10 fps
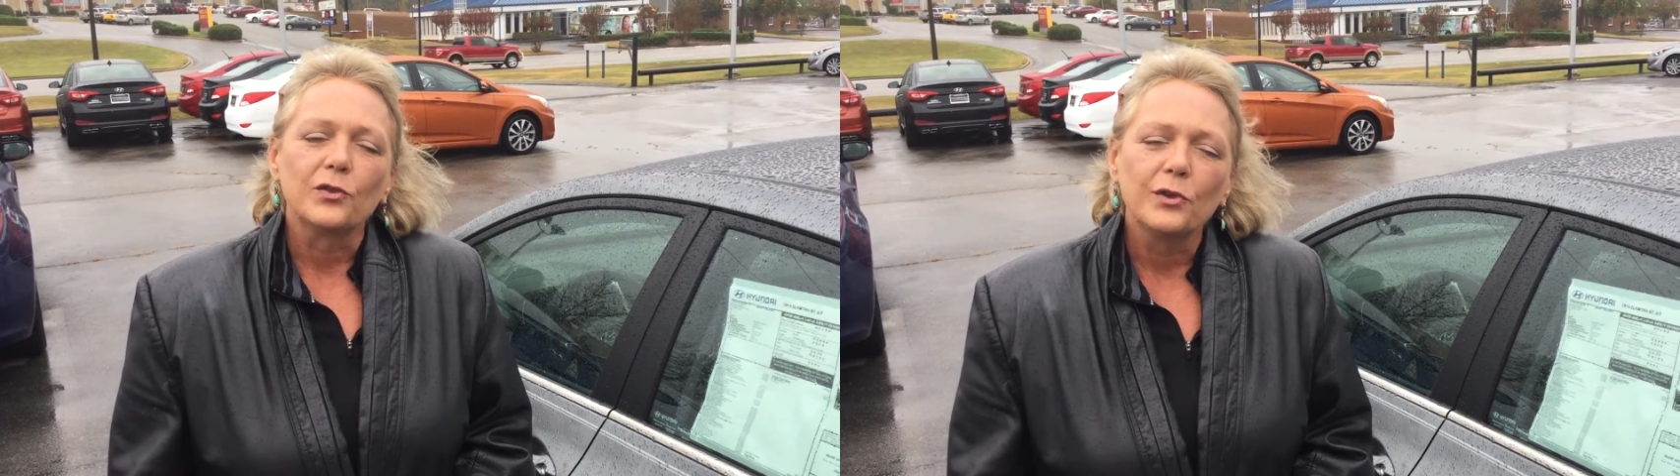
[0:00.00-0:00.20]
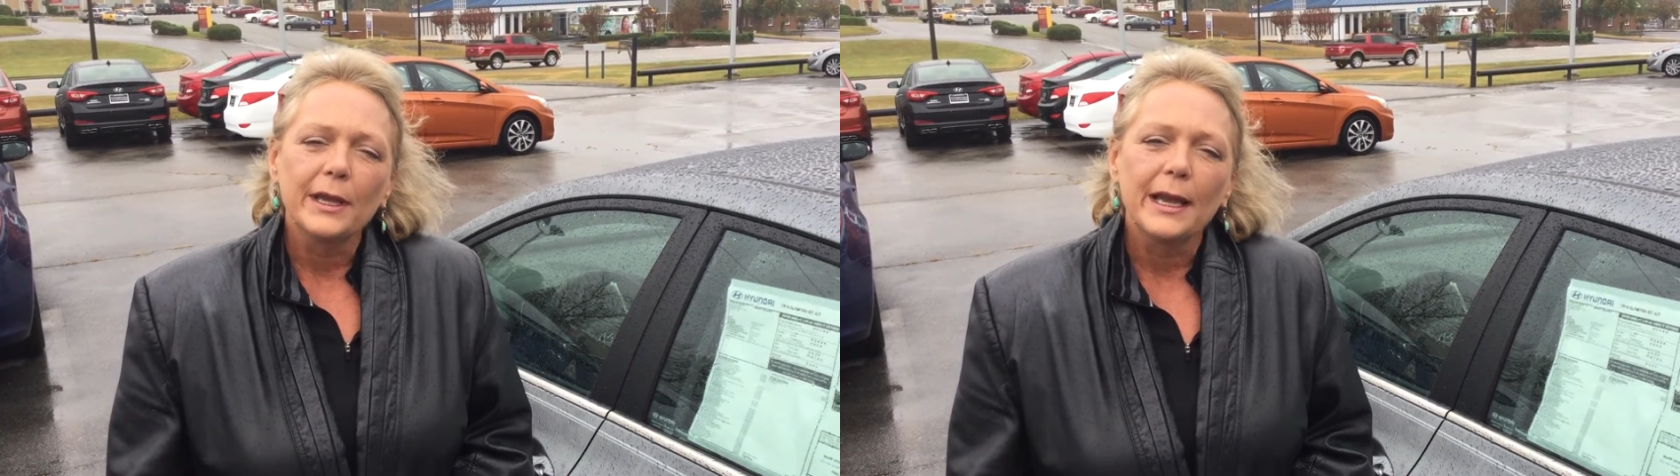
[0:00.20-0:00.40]

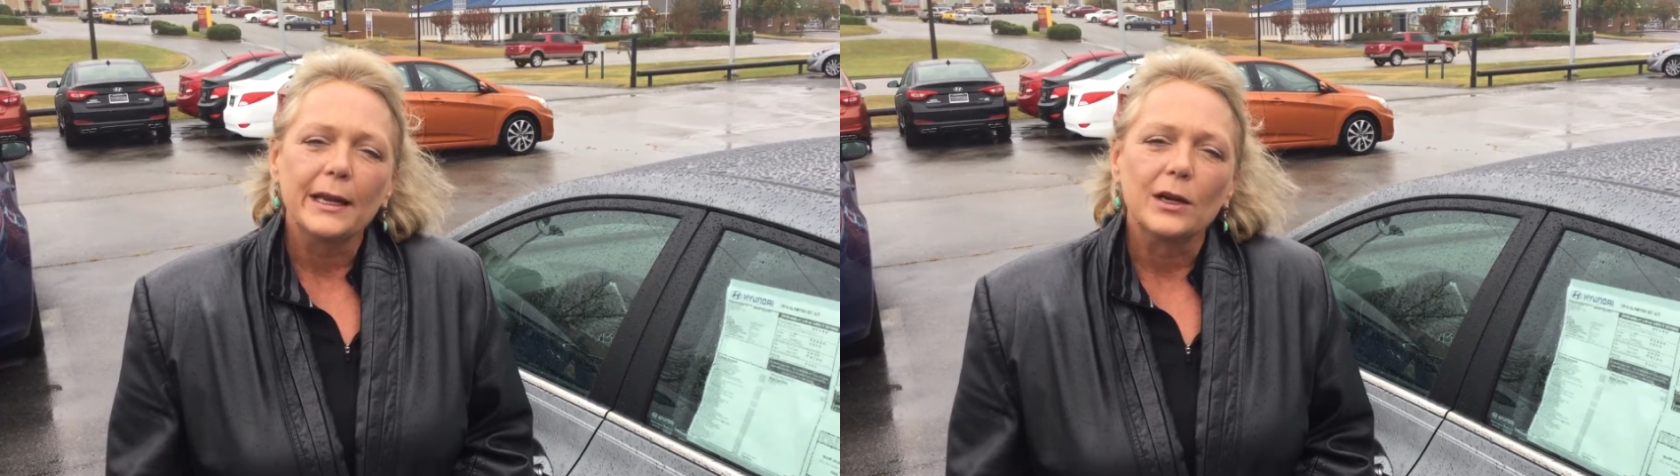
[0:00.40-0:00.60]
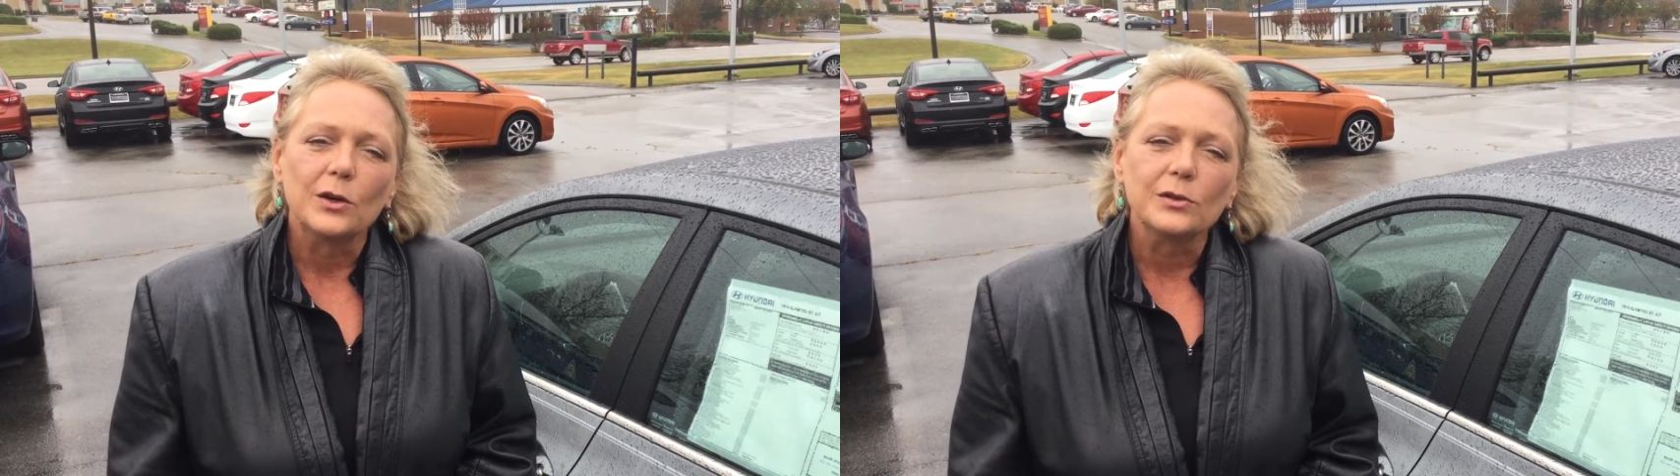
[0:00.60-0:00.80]

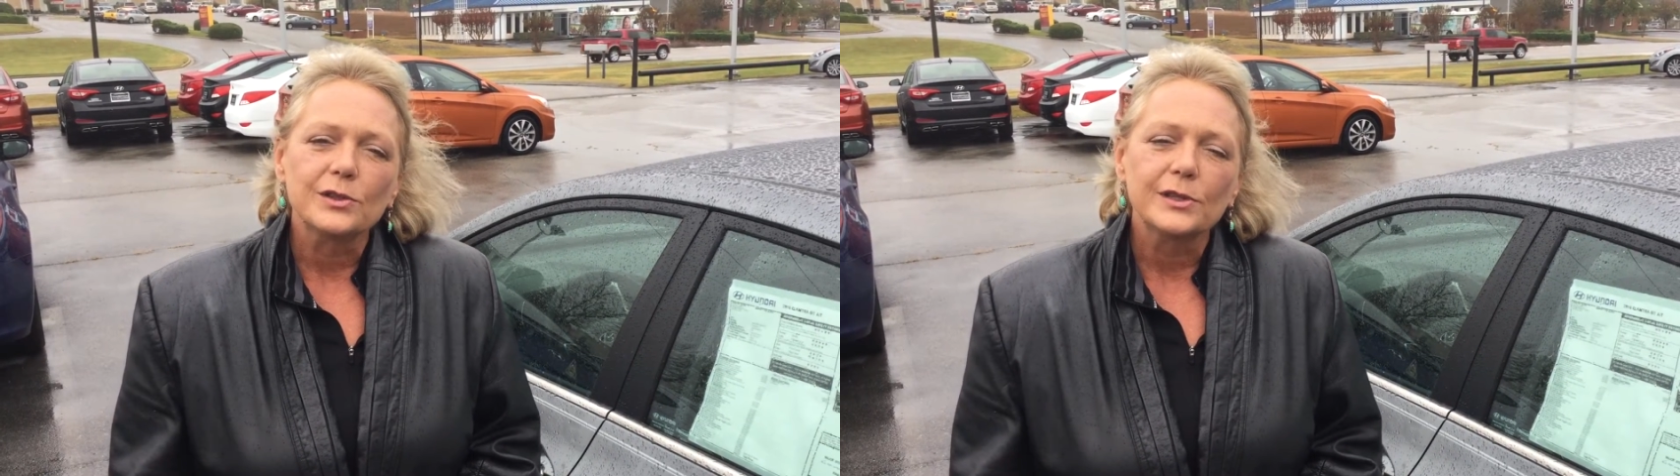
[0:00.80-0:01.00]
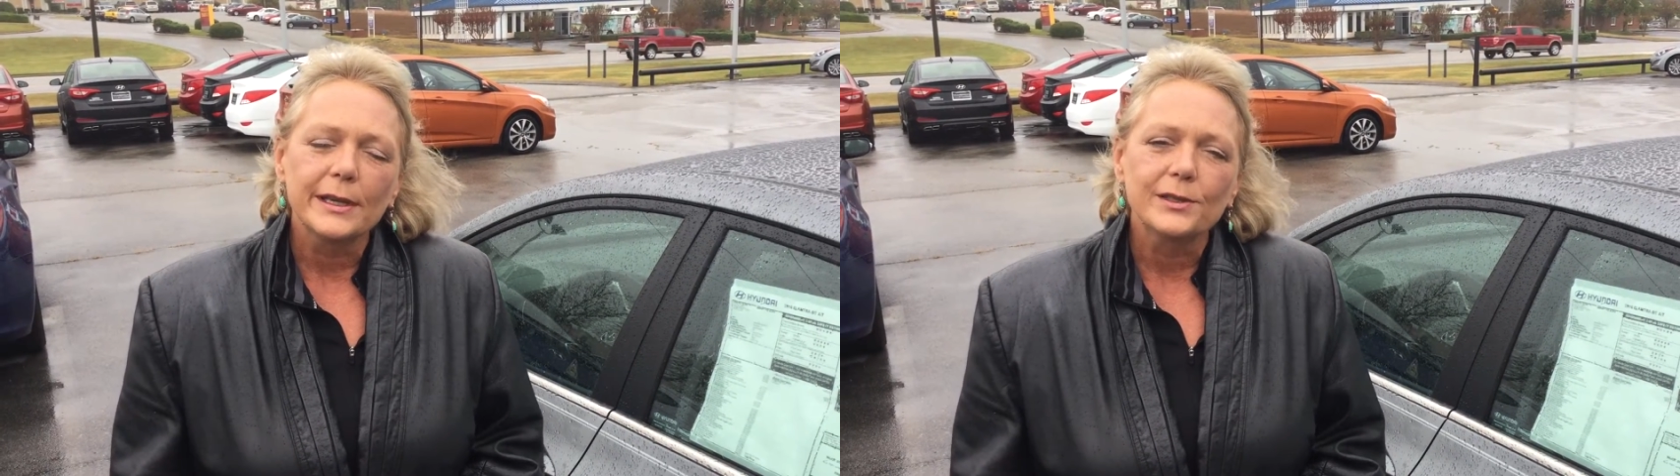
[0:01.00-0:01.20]

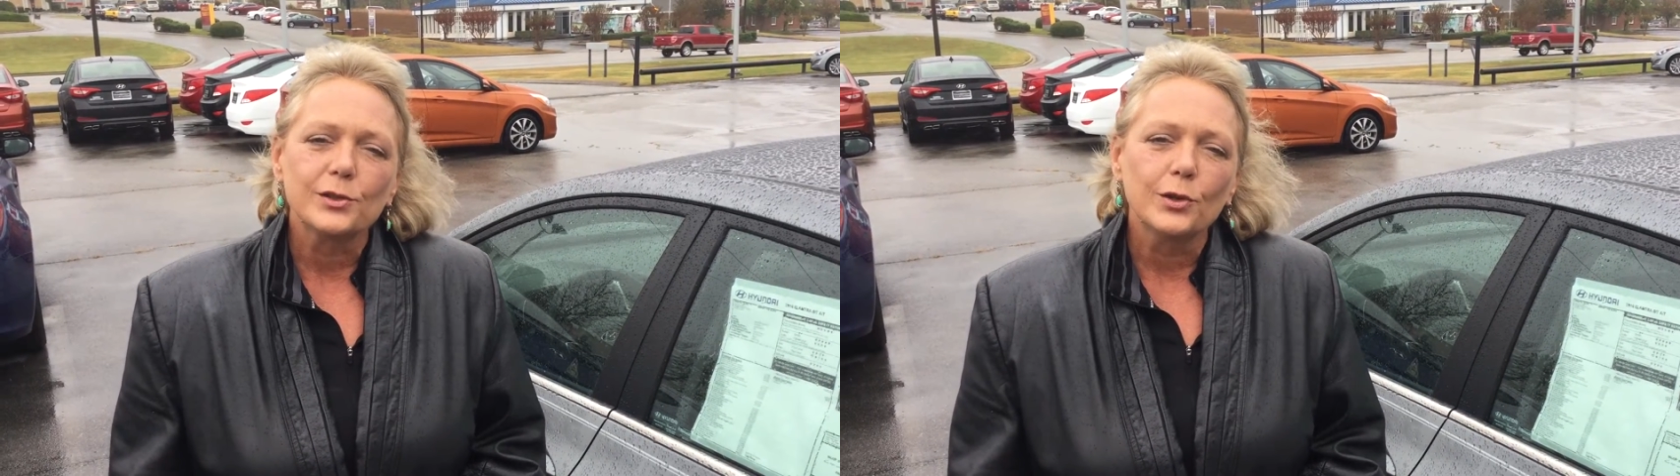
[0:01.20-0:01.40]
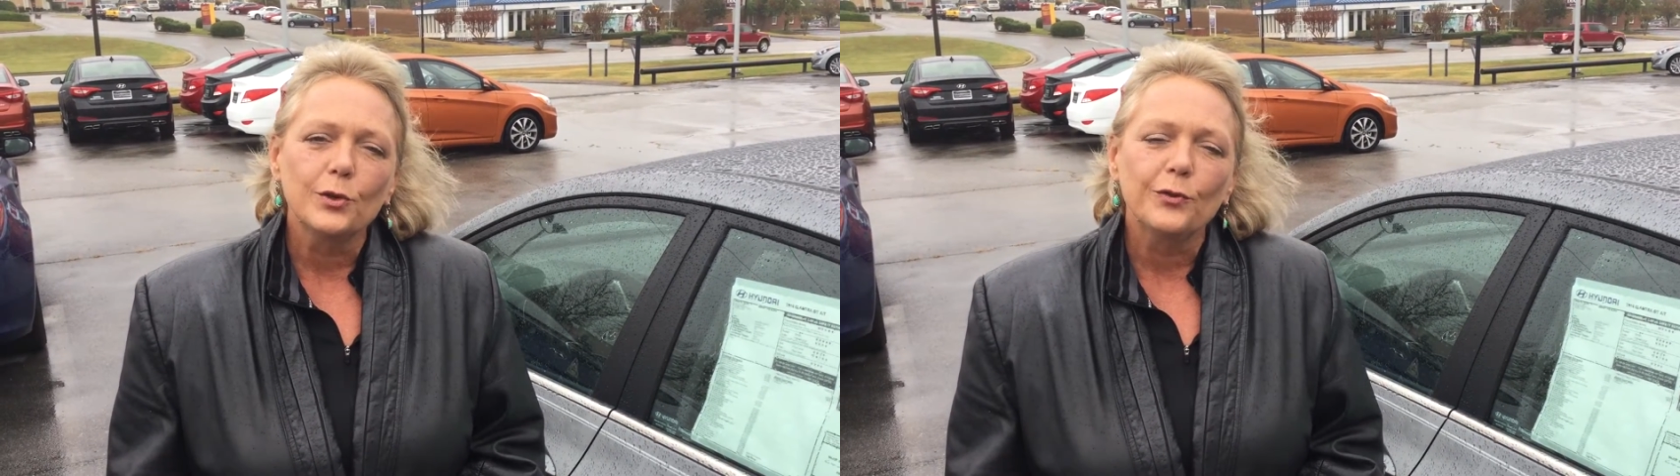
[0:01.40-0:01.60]

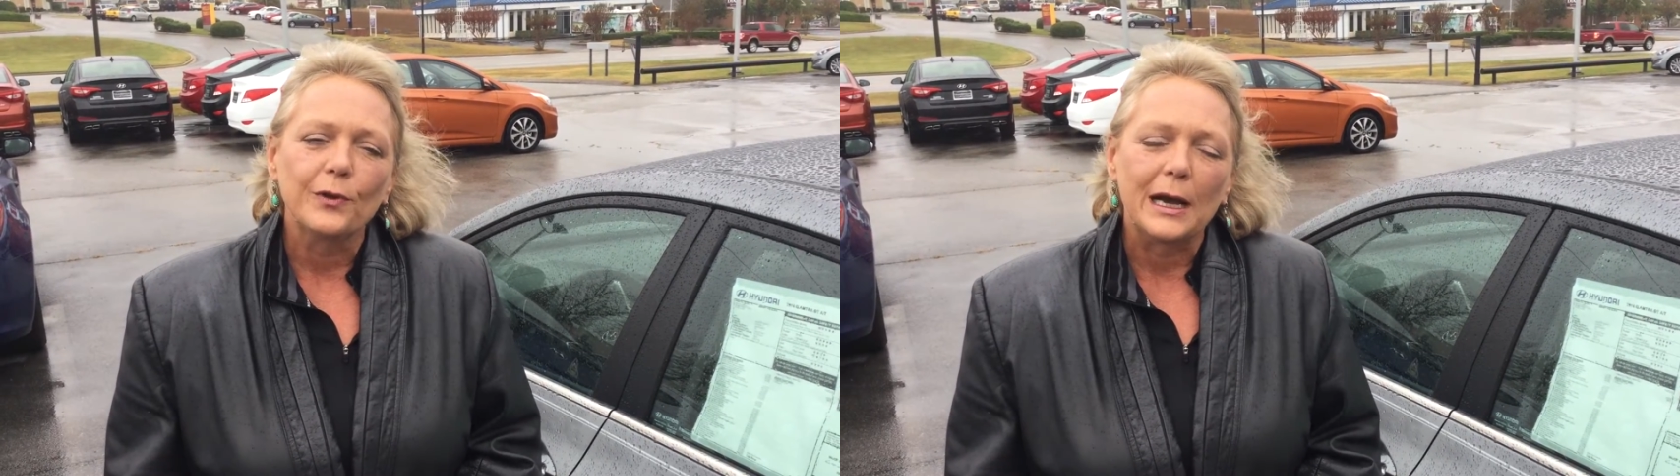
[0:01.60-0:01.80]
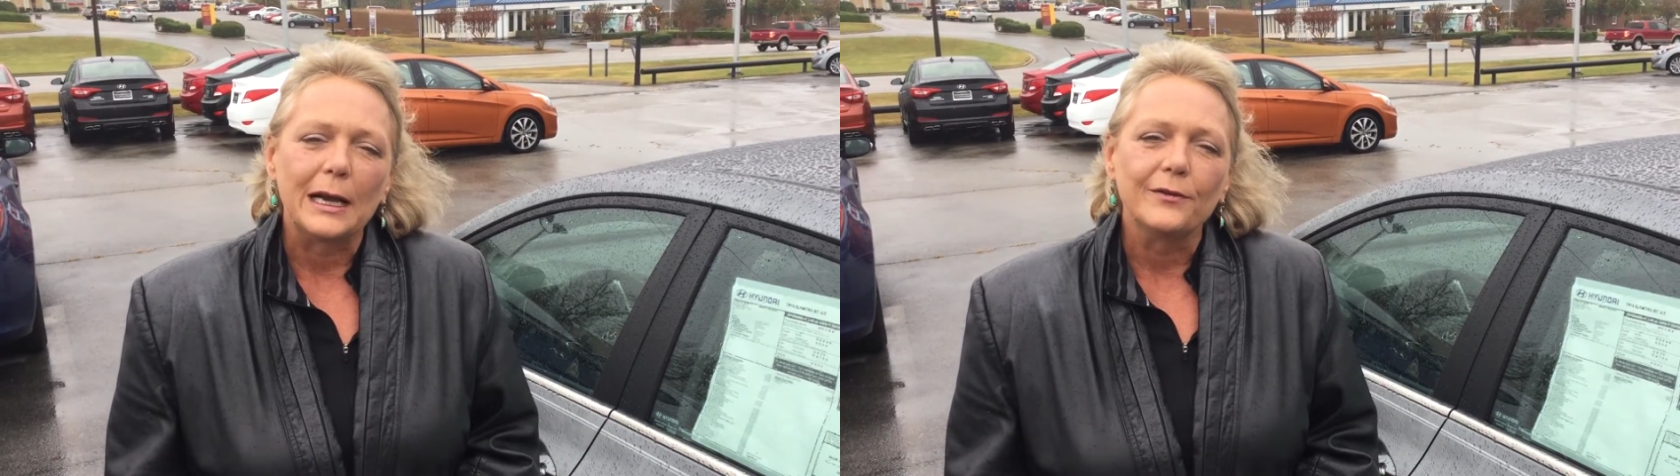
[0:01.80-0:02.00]

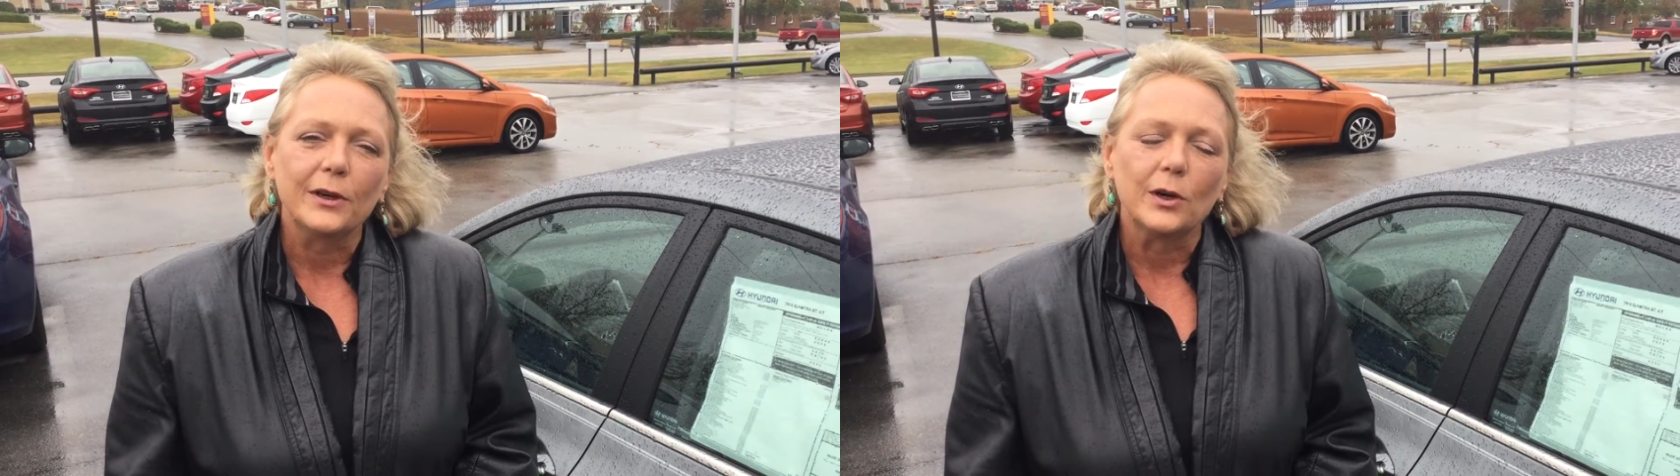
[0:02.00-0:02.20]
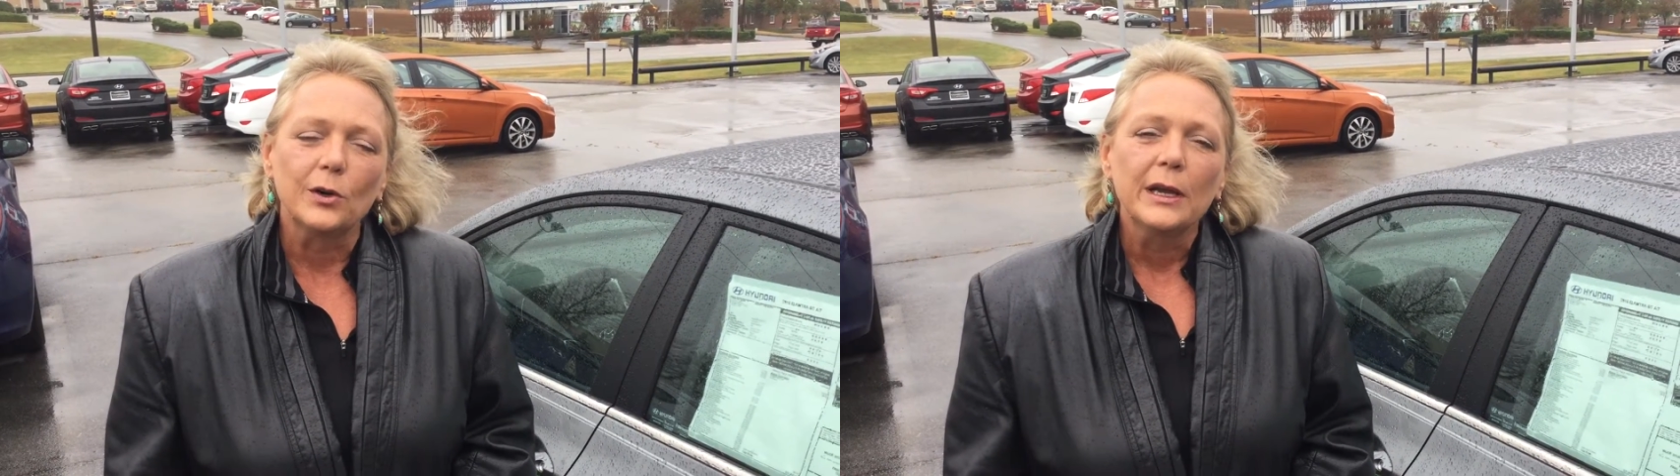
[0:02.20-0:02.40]

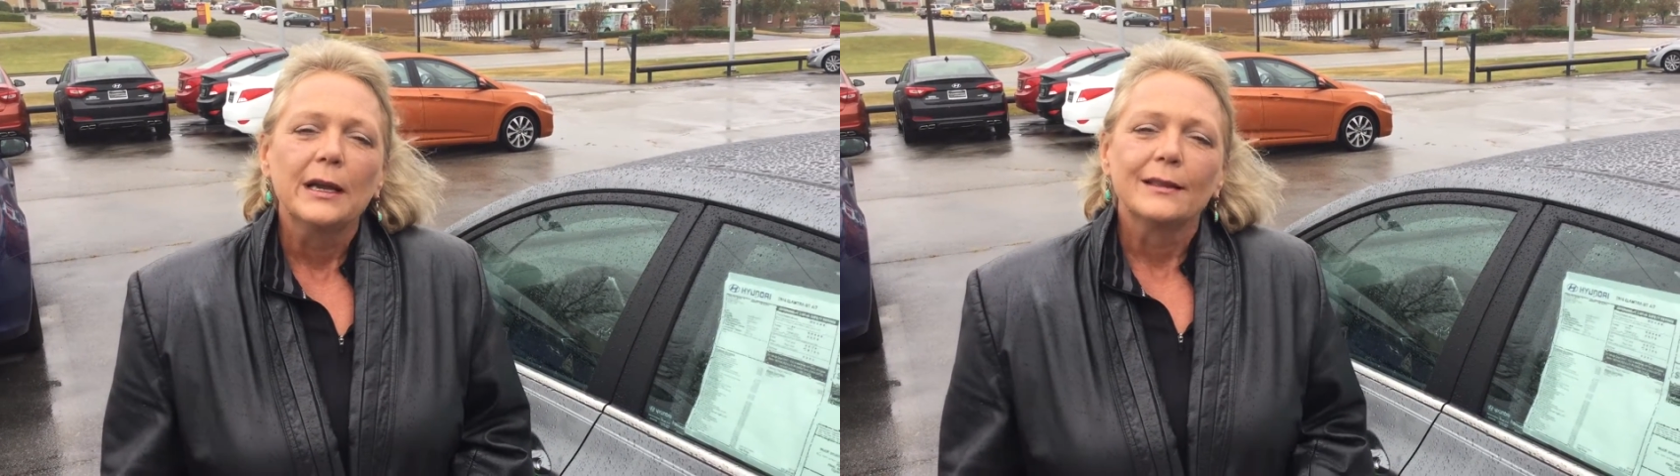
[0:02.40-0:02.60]
380-6250.